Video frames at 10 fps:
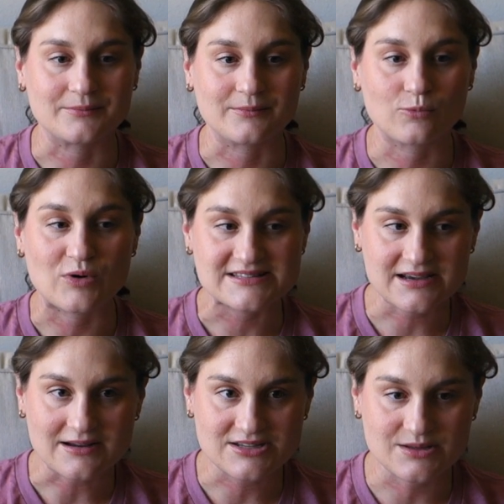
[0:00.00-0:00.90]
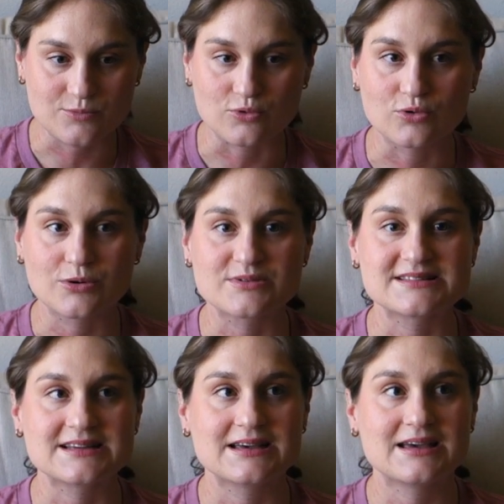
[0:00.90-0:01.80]
Once I got into the pool,
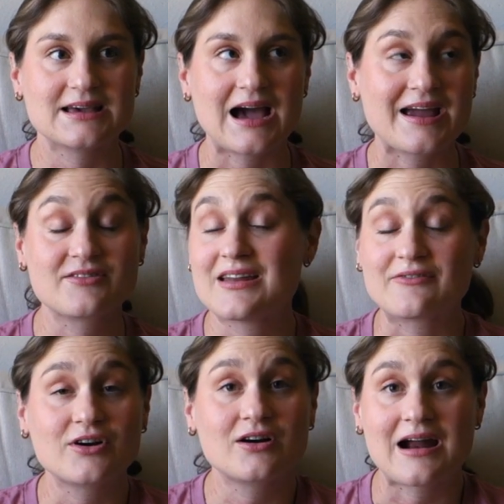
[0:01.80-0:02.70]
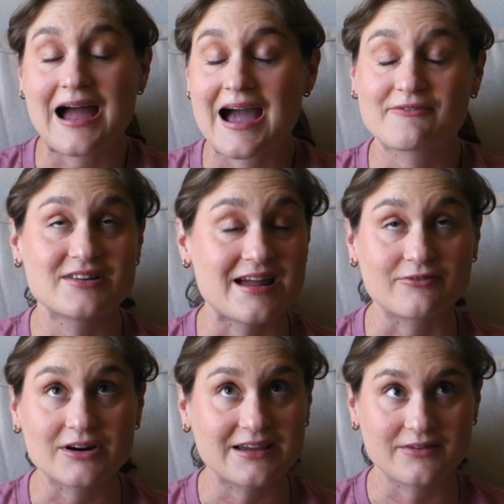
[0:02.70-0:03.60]
I've
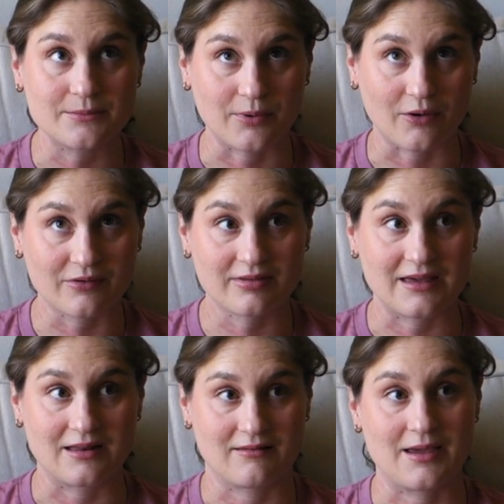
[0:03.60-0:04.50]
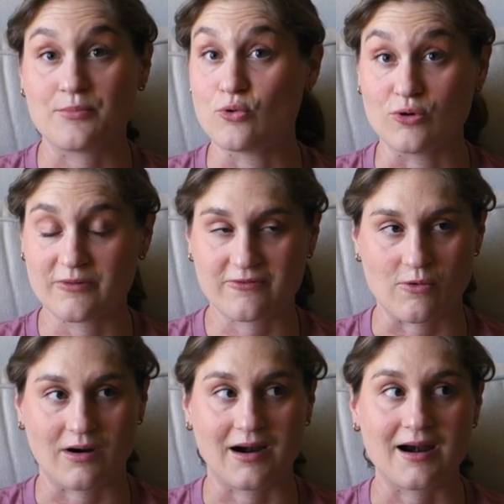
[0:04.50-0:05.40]
never given birth in a pool
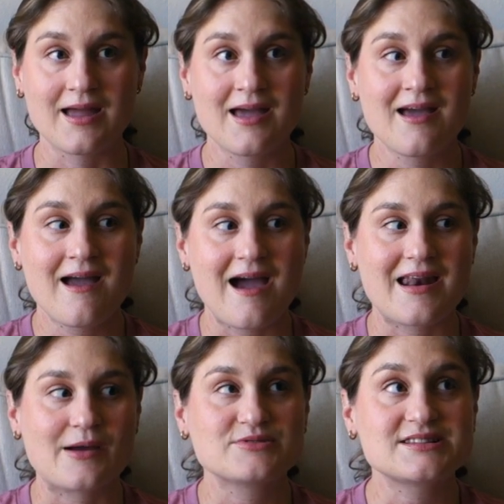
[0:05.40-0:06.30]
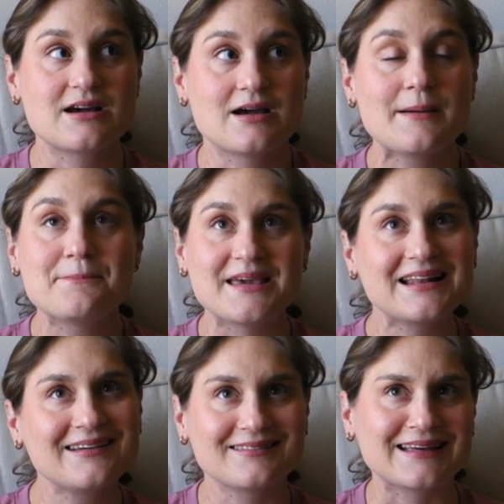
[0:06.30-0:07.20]
before. And I was
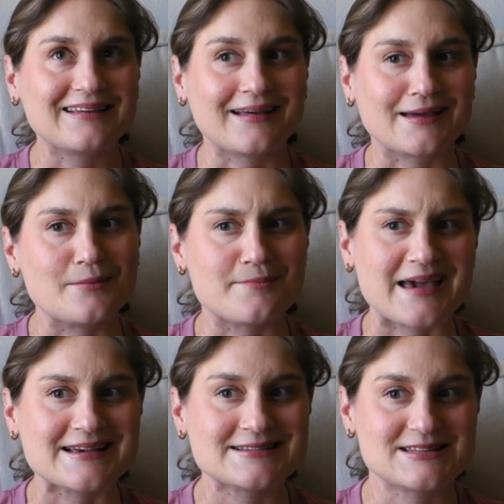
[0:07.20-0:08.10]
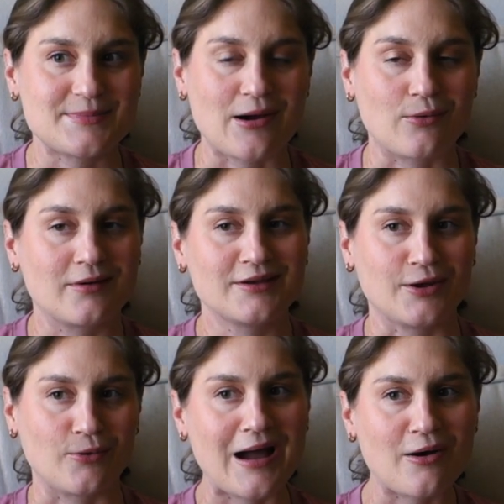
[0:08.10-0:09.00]
immediately like amazed about,
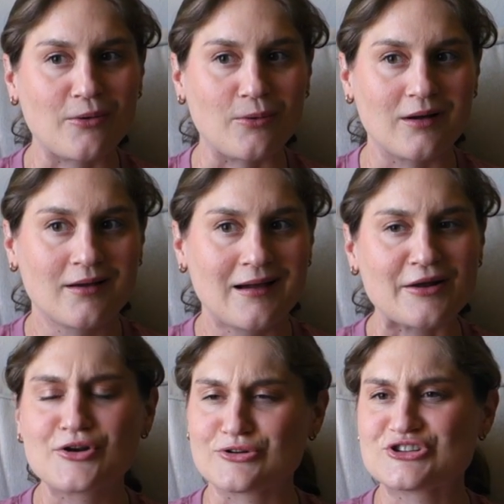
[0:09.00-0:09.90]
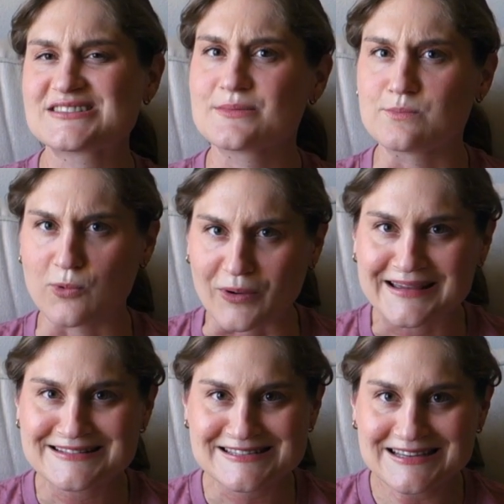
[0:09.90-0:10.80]
how, I don't know, just the
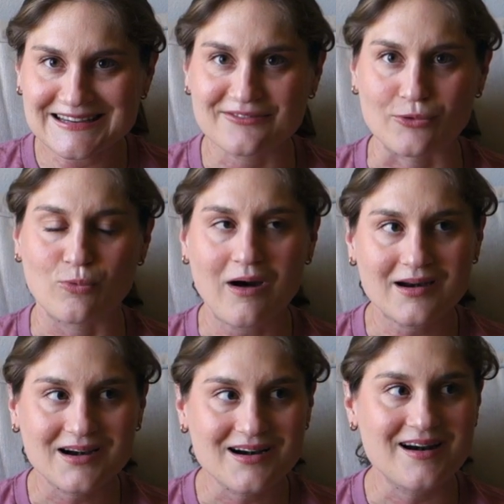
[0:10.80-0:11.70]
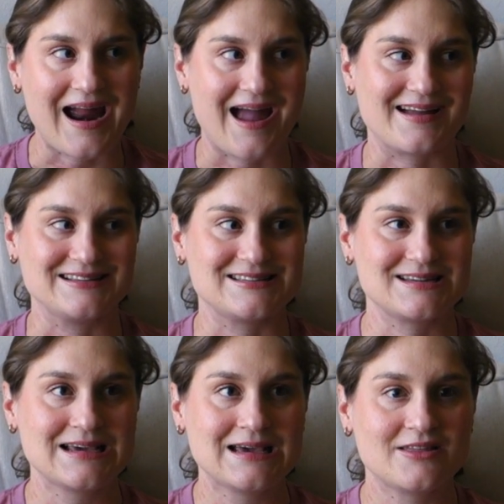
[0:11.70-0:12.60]
buoyancy of the water and
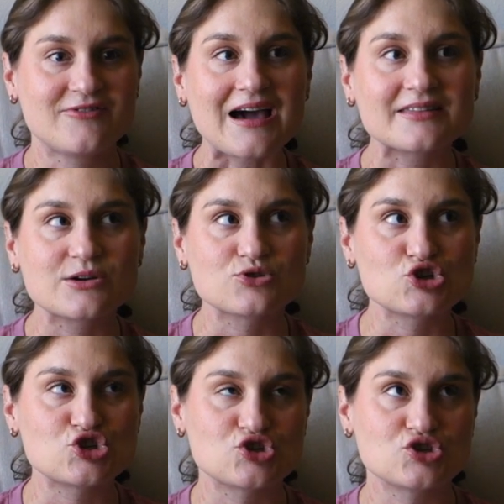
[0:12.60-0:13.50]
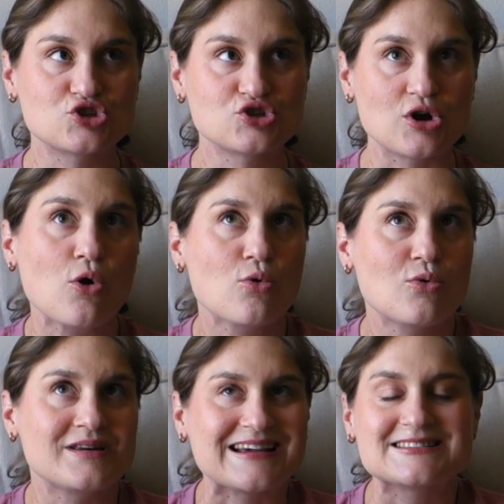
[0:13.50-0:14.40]
the fact that it was so
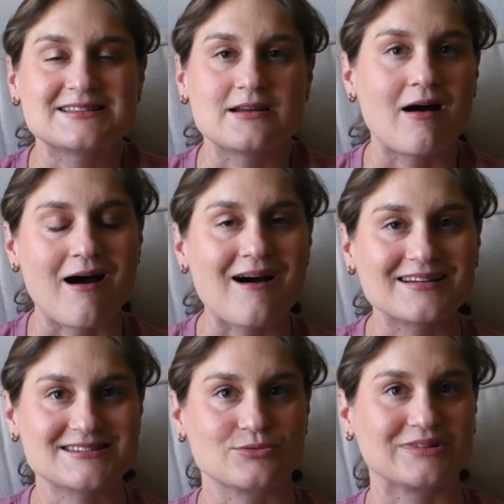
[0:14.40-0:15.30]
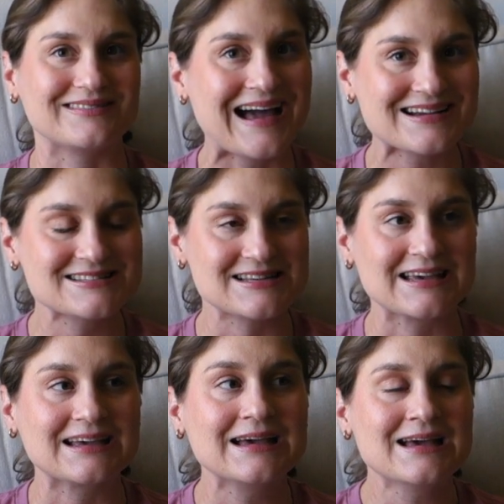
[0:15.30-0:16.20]
nice and hot and relaxing.